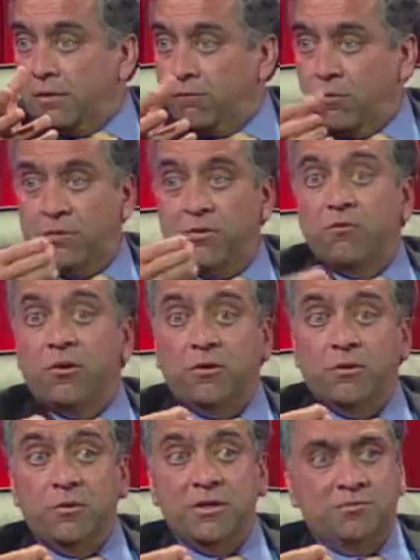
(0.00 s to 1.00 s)
What we want to
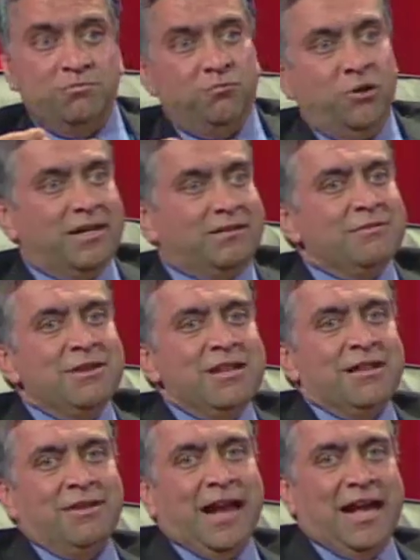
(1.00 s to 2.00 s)
do is not
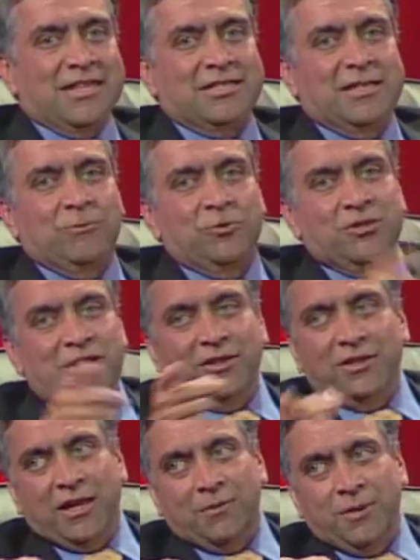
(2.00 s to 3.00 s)
ask them to change
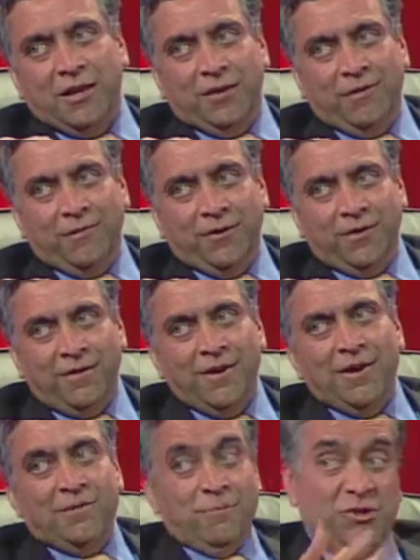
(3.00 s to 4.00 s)
their behavior,
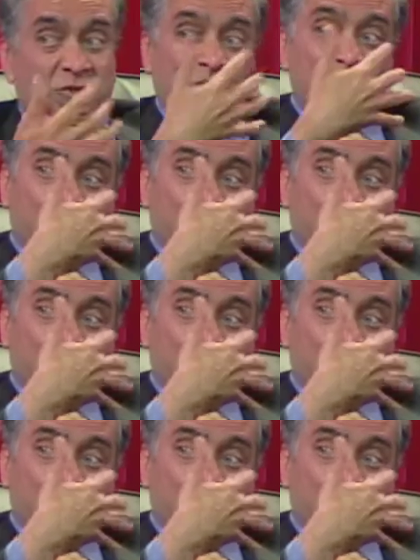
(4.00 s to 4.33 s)
but change